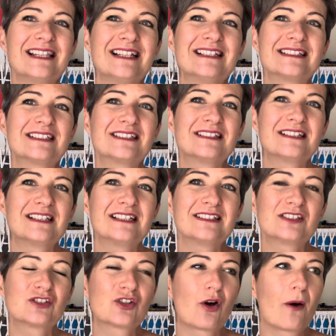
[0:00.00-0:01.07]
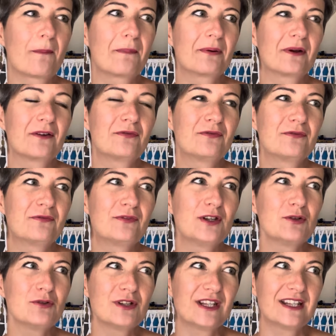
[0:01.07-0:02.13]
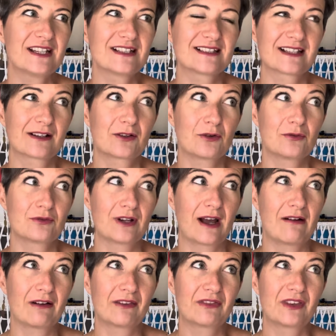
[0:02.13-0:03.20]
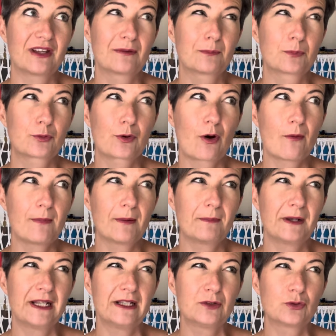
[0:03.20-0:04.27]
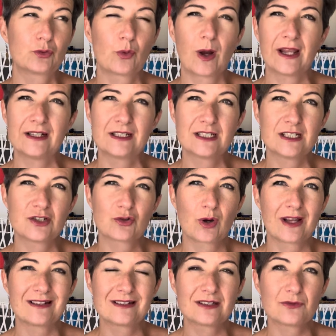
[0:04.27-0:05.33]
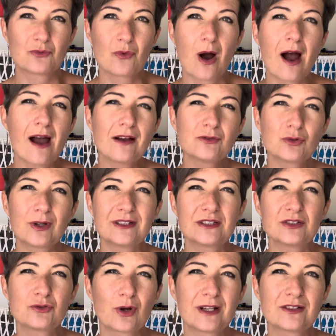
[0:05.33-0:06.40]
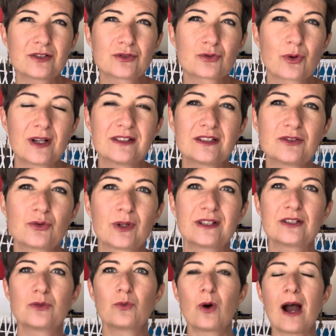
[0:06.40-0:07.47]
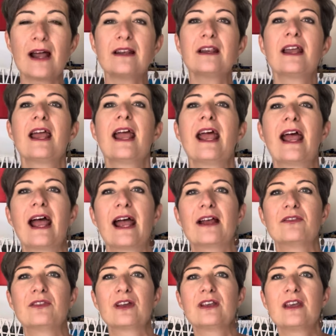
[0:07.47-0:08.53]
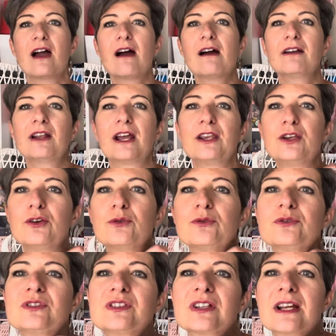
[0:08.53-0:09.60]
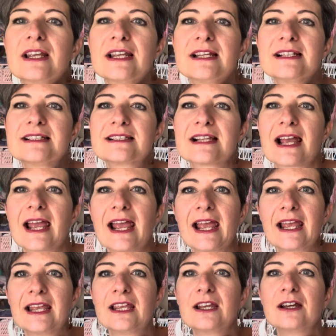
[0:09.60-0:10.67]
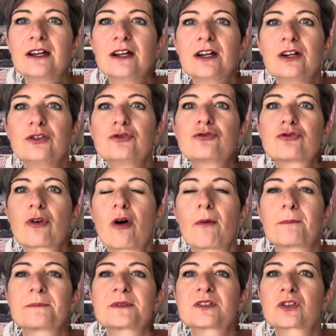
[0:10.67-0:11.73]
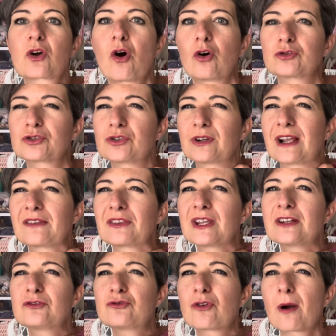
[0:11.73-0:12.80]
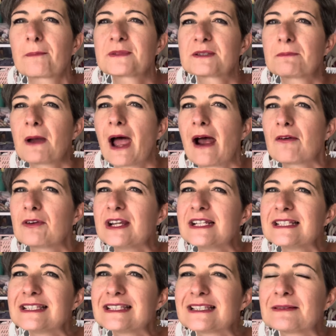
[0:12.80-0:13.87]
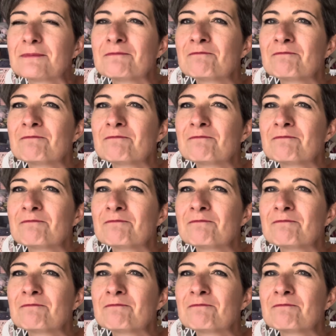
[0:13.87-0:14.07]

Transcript: this, this top a few years ago now, I think probably in 2021, 2020 or 2021, and the yarn I used is a uh, Drops Cotton, I think Drops Paris,